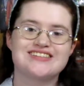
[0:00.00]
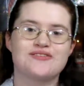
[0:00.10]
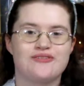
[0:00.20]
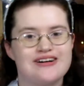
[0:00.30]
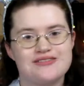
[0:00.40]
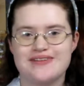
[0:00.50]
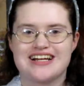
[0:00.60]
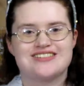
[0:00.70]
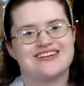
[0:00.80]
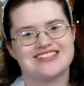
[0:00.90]
Welcome
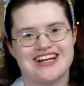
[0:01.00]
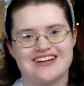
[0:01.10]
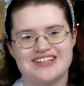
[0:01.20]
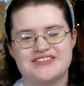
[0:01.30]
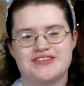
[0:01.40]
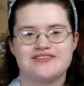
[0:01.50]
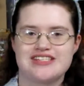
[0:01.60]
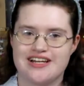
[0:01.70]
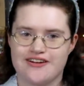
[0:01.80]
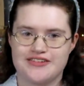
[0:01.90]
back to our channel if you've
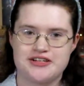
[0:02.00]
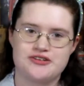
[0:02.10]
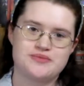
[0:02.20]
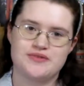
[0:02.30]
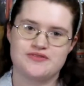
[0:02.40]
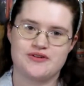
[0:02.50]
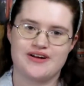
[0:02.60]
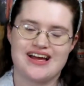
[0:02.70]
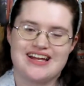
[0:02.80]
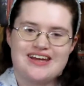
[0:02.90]
seen our videos
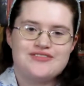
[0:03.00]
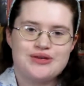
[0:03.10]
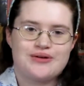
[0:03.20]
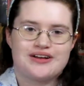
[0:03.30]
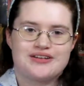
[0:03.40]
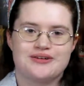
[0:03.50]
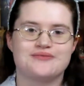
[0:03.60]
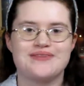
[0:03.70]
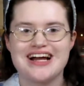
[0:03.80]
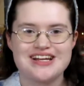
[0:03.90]
before, and if you are new,
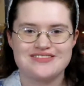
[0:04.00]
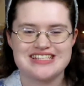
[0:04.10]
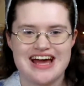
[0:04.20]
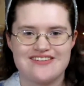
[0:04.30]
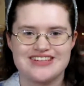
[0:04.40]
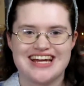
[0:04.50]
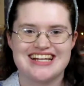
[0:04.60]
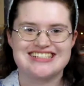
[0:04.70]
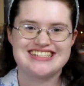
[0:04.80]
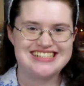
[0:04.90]
my name is Abby,
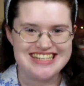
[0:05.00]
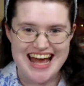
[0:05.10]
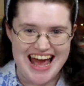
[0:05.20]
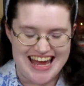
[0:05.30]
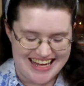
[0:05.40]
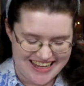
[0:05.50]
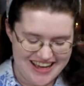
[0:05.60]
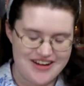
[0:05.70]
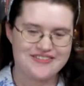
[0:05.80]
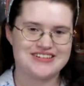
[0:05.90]
and today
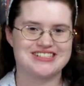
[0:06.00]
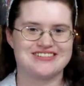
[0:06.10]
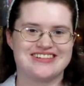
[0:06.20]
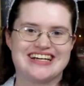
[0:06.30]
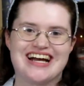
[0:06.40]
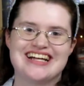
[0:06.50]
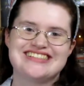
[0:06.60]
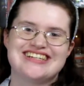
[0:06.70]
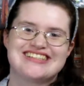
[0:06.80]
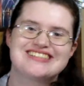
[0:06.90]
we're doing
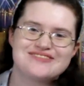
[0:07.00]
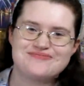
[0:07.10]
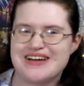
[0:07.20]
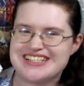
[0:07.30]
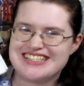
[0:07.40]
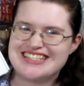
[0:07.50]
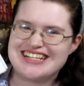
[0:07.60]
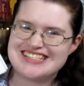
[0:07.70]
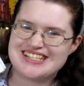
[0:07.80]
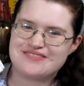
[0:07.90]
another Pixie
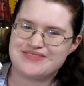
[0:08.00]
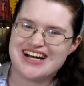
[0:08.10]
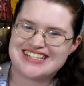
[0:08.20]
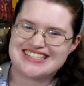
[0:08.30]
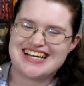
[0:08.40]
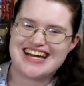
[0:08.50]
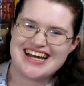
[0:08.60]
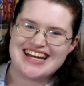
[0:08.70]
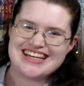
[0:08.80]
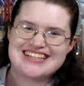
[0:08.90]
Dust
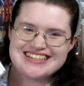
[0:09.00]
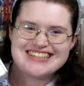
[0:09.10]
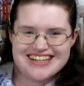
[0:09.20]
unboxing!